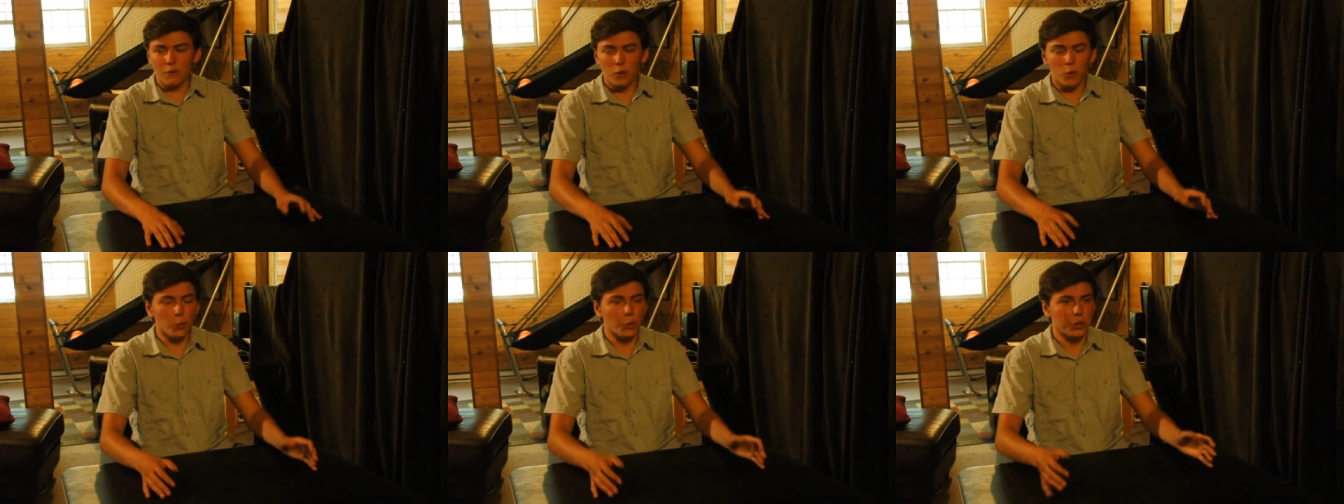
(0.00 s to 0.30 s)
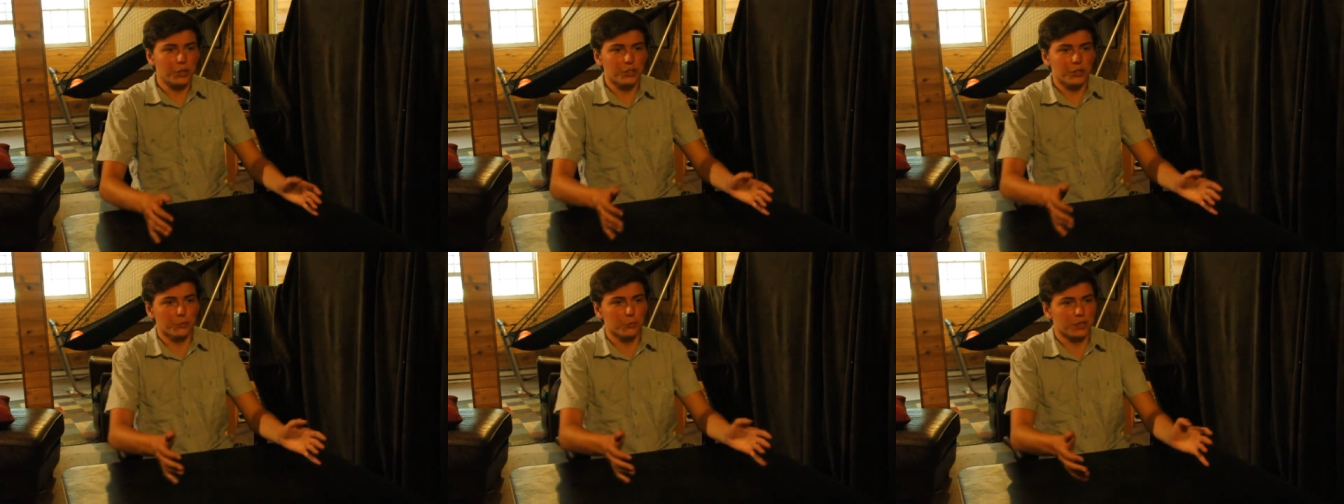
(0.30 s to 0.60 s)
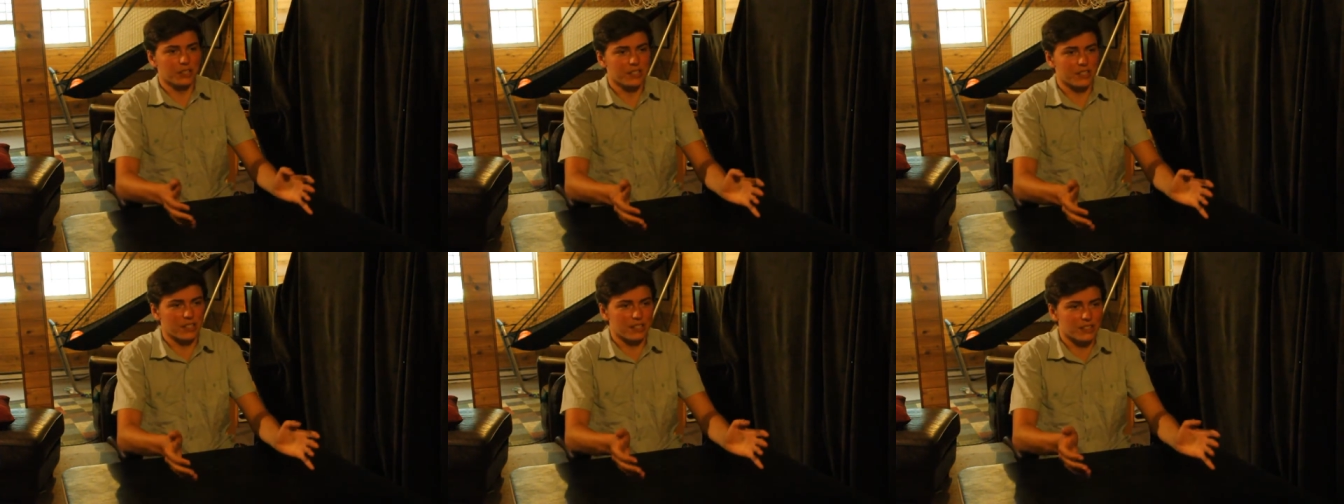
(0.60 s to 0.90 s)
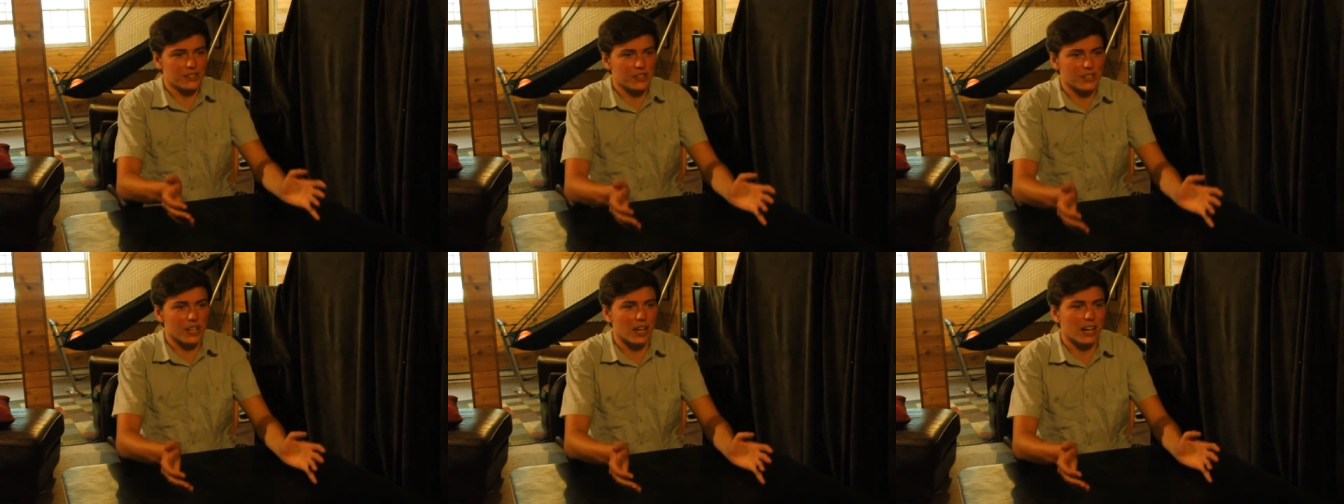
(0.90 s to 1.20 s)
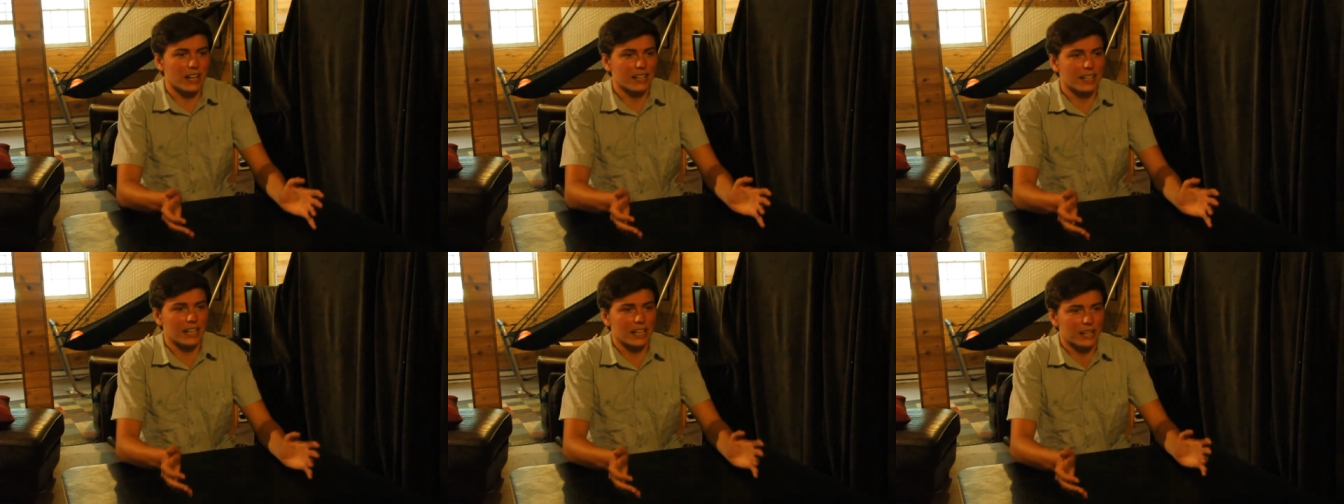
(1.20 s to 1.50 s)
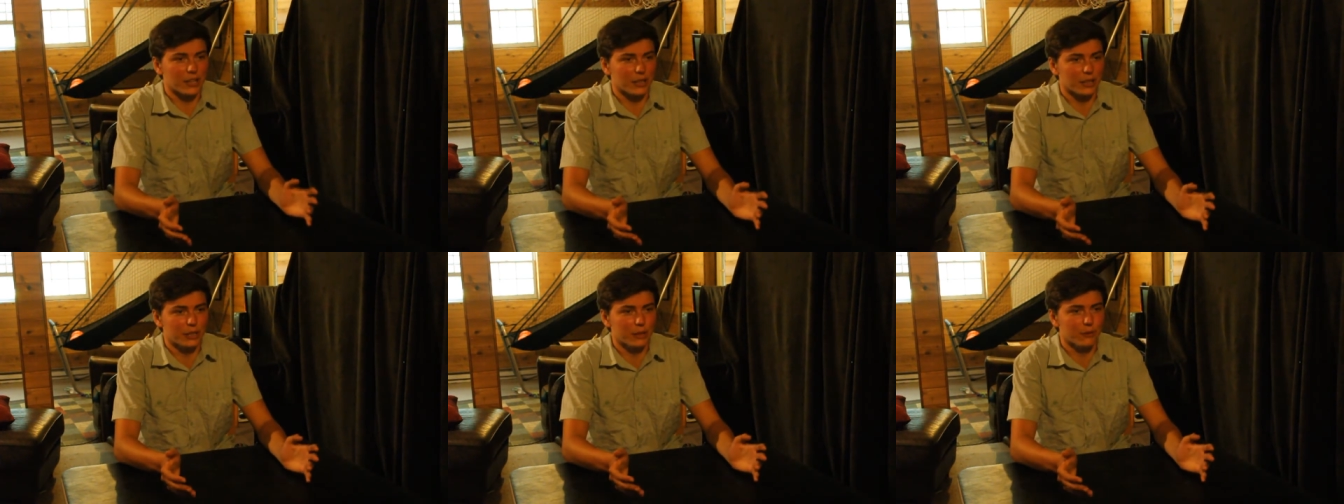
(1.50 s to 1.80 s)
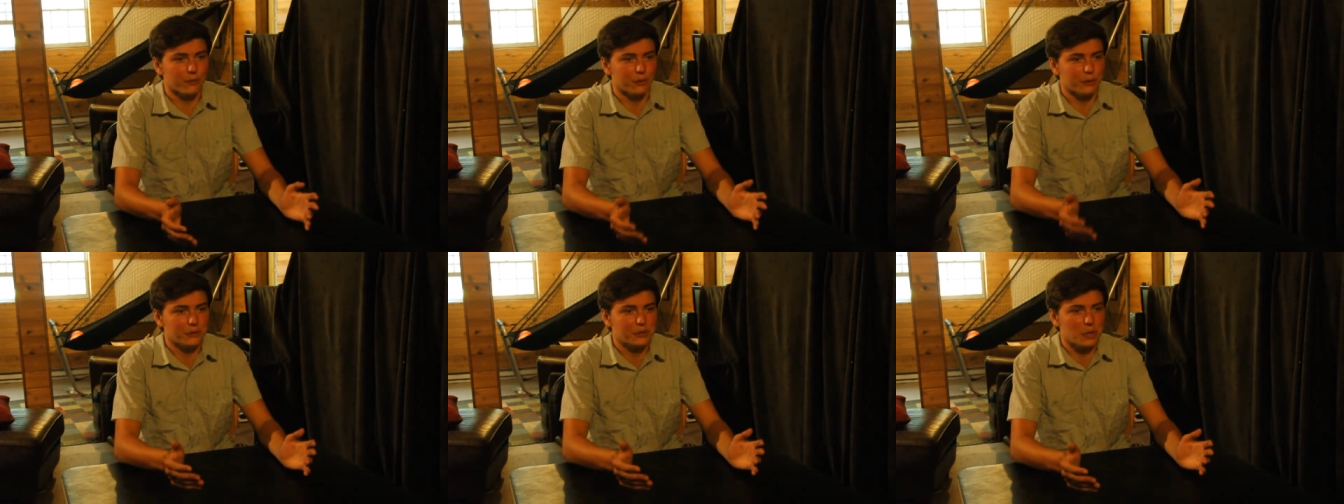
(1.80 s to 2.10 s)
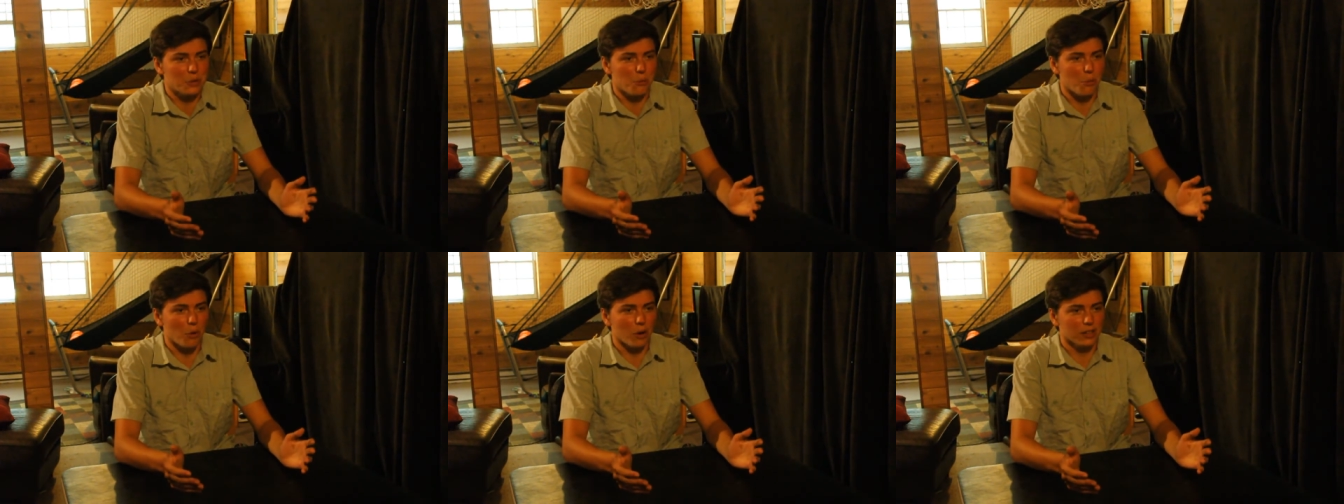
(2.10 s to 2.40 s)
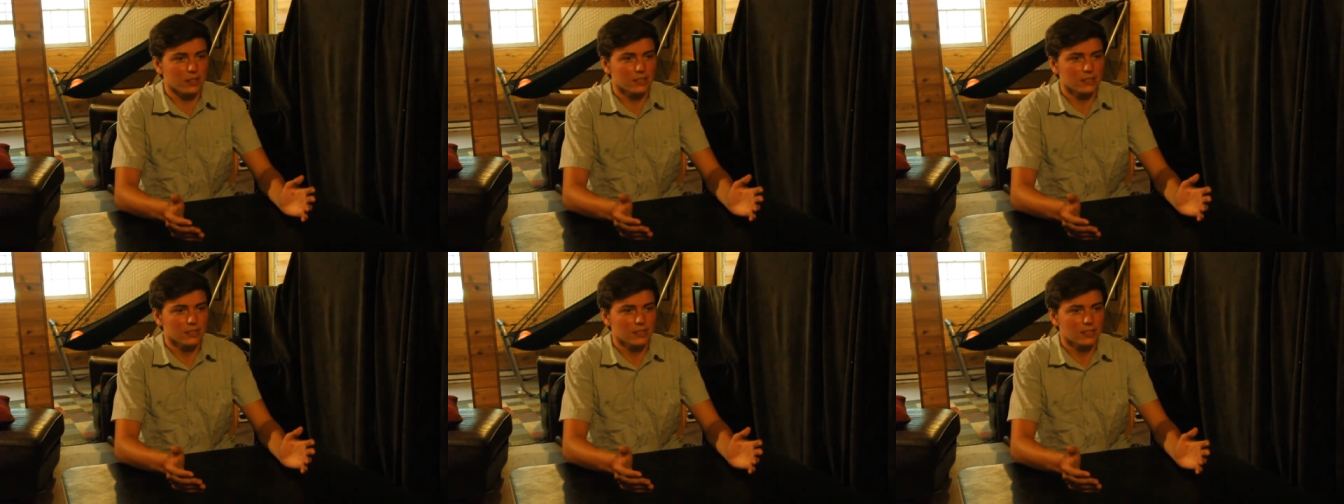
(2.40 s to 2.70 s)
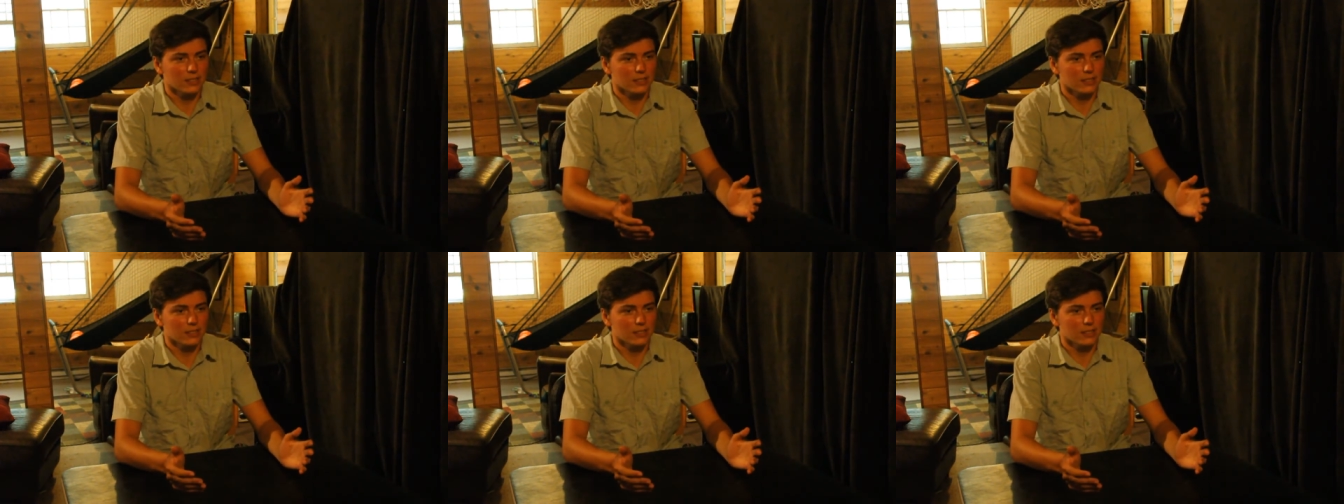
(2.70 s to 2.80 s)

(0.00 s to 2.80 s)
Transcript: ever wondered what's inside Area 51?